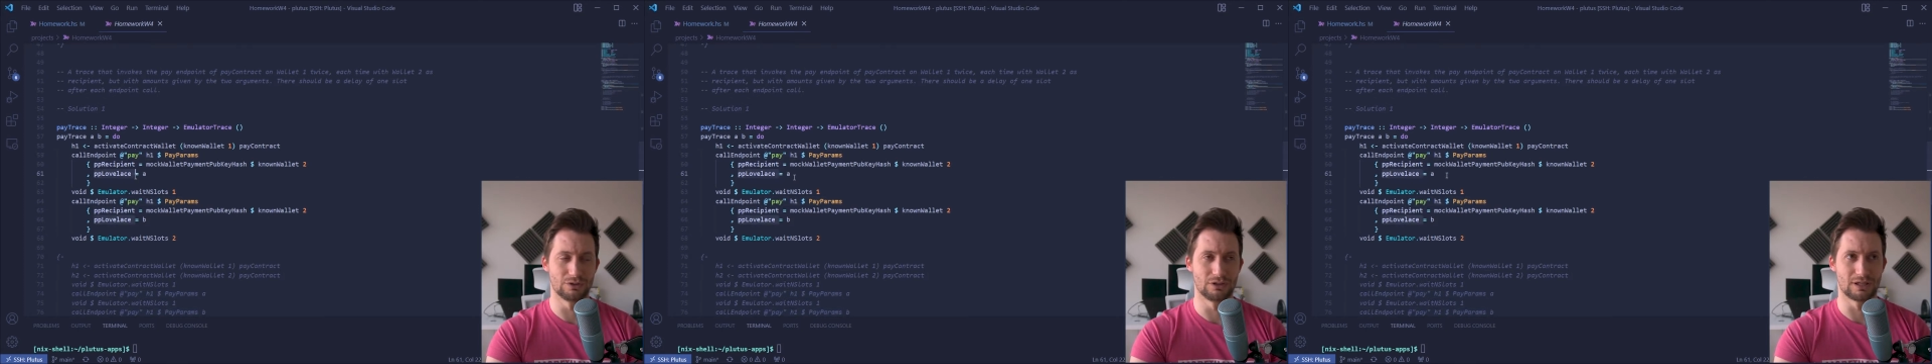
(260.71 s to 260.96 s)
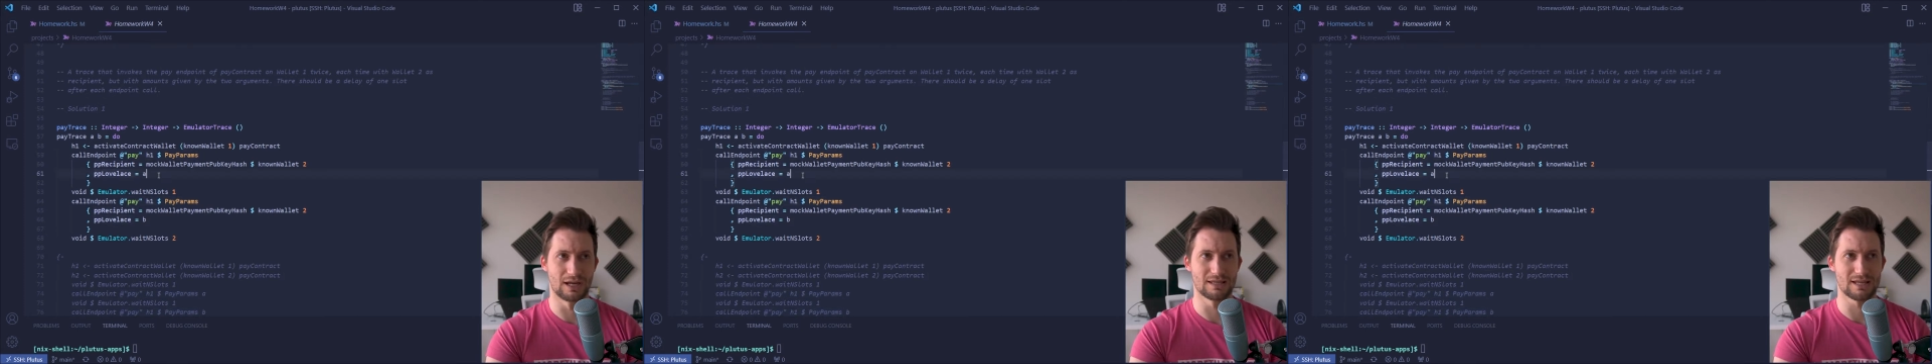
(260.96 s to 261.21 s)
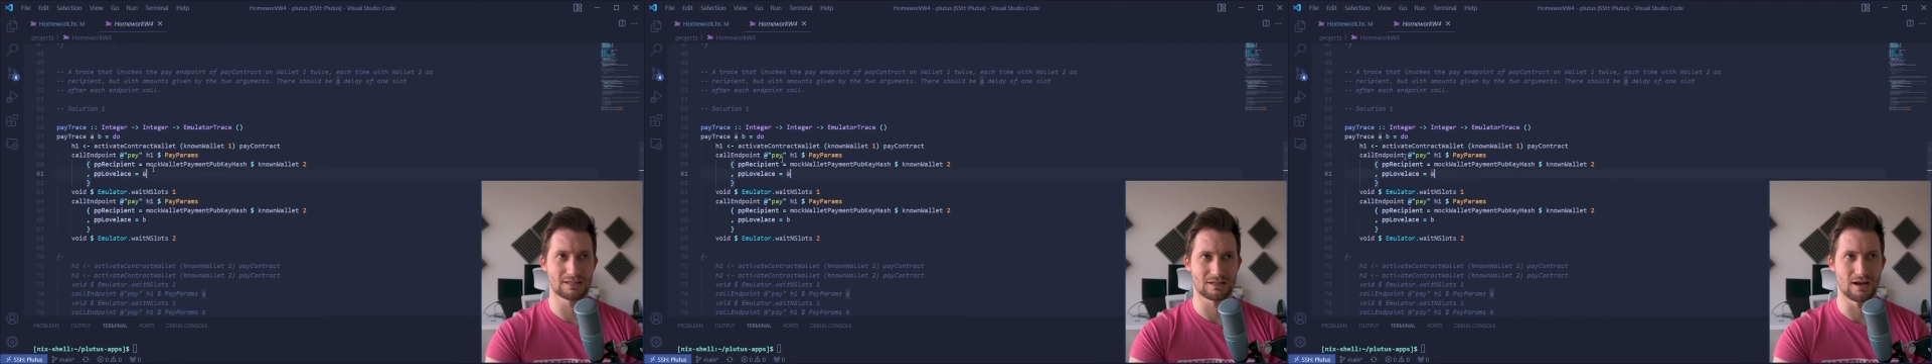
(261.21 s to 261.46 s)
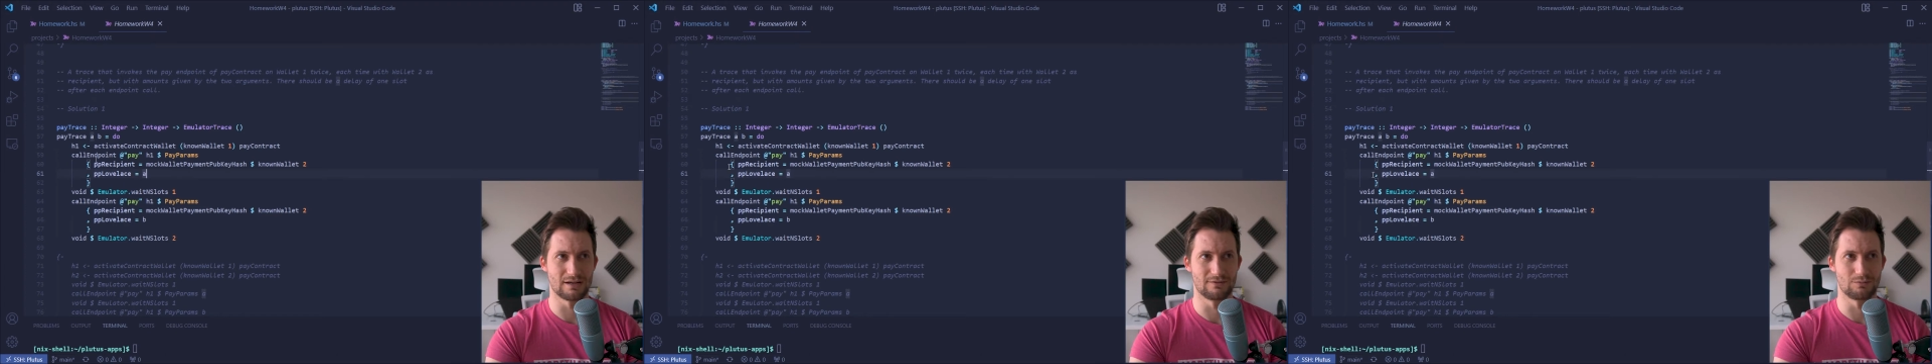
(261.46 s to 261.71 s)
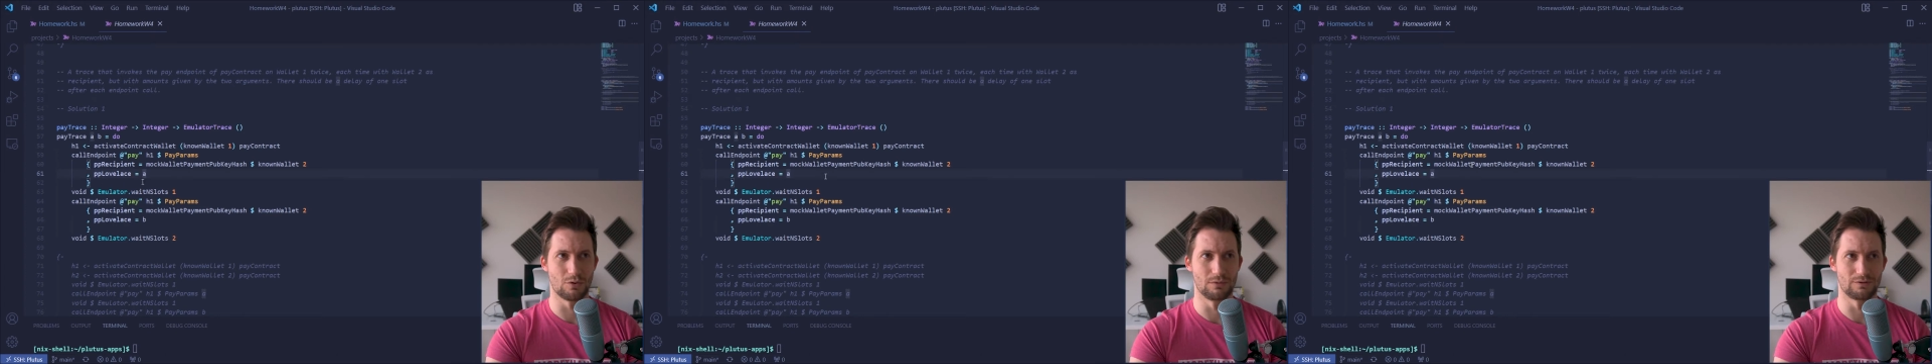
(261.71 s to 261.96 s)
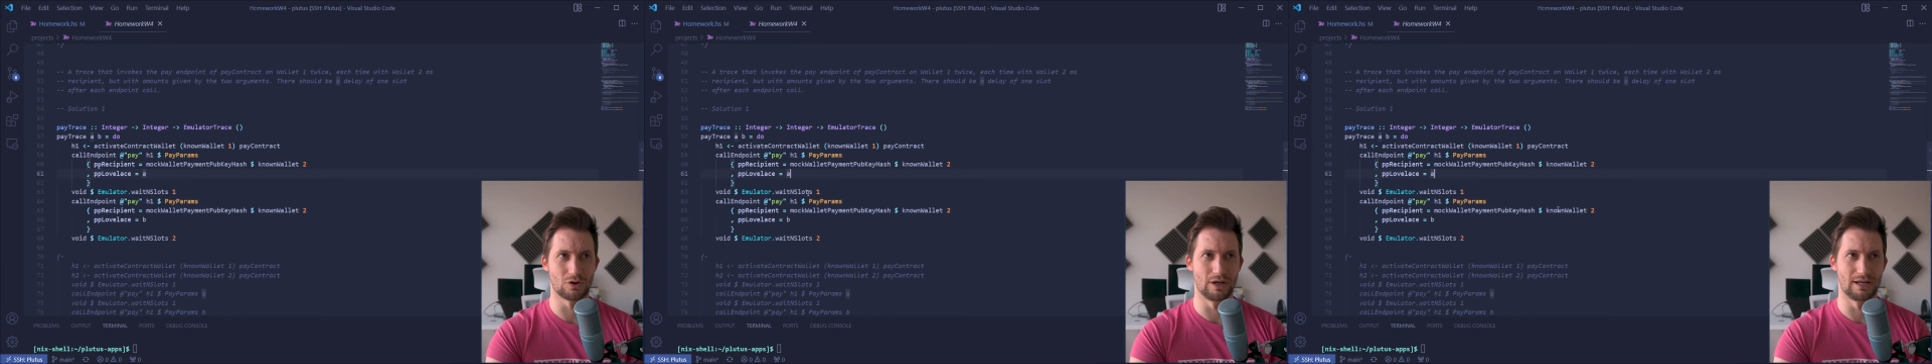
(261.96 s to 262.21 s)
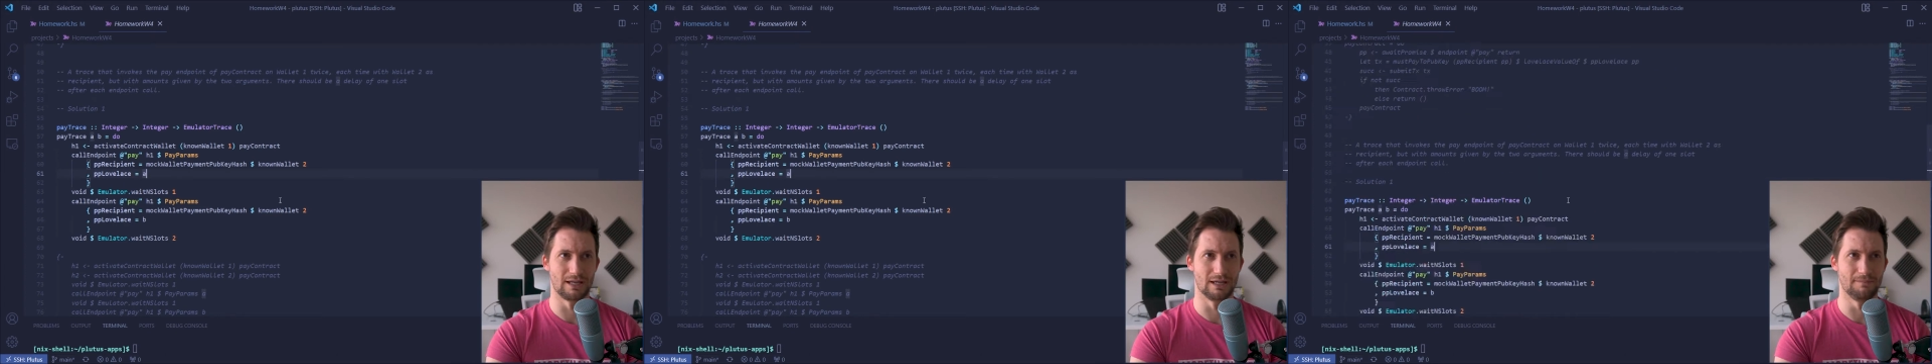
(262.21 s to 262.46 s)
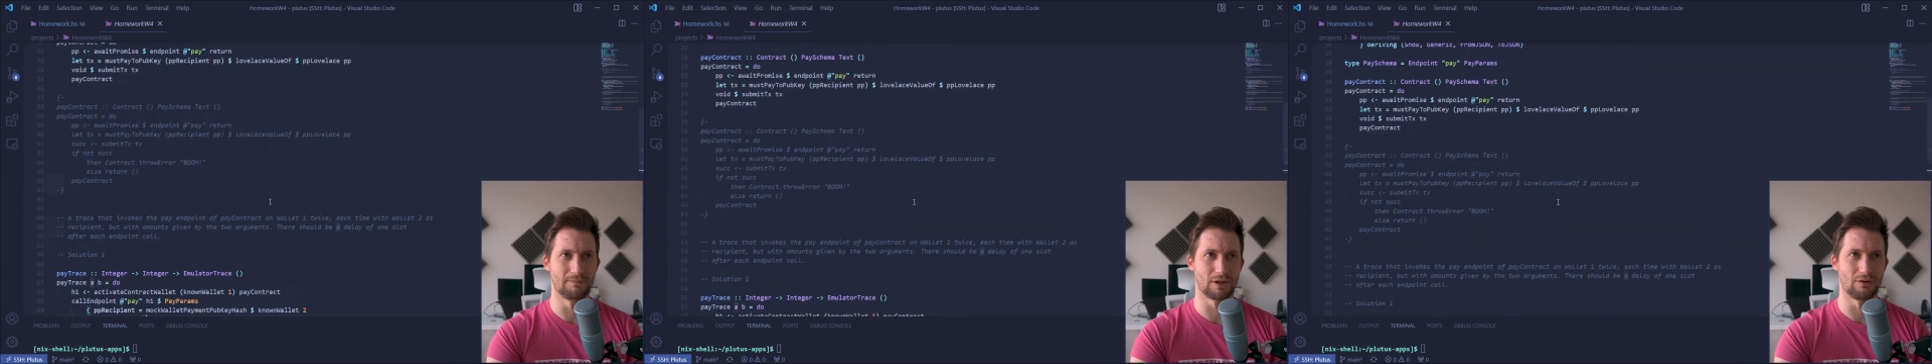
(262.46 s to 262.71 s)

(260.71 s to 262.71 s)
Okay, and that's kind of what we've got here.